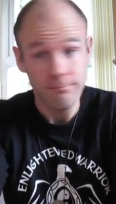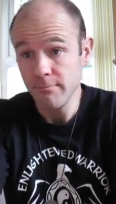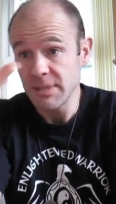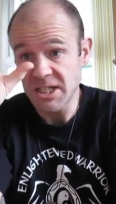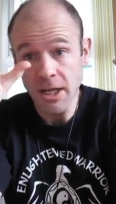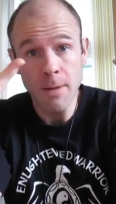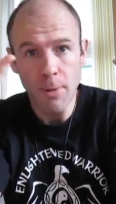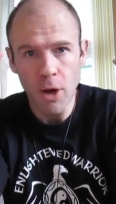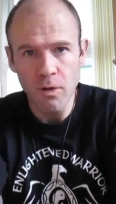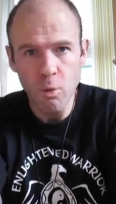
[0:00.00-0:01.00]
stick a
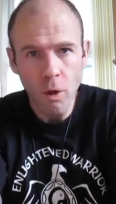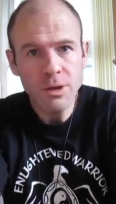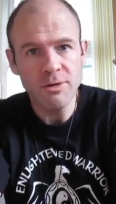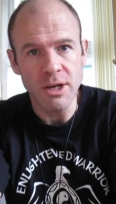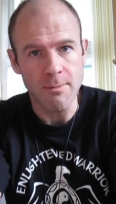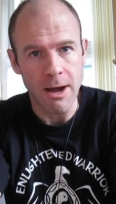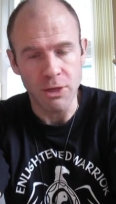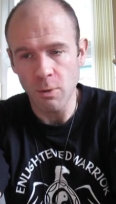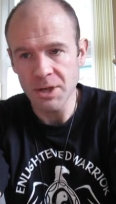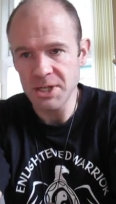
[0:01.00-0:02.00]
bottle of water in your
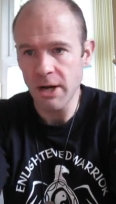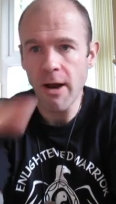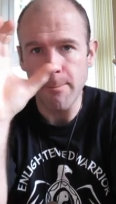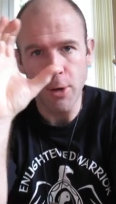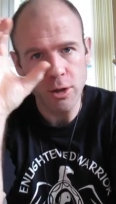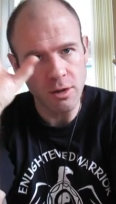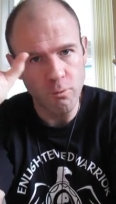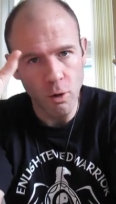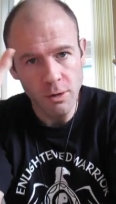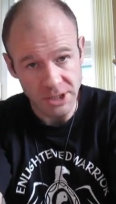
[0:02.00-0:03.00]
mouth. You want a cigarette, bottle
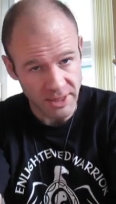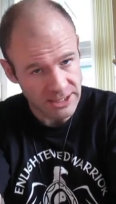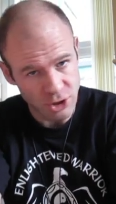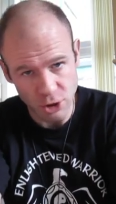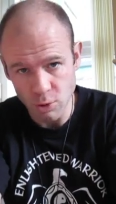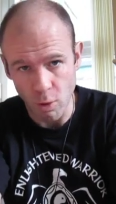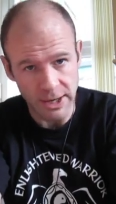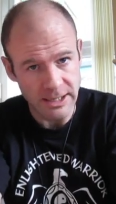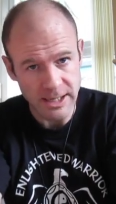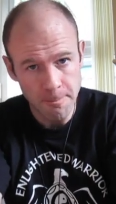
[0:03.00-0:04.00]
of water. That's just one
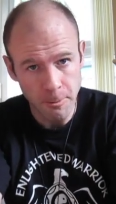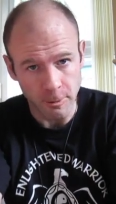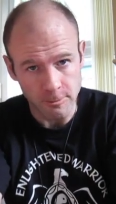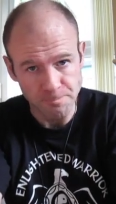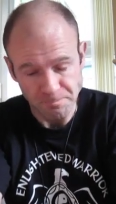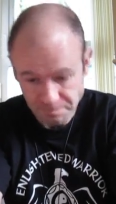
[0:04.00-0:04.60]
example.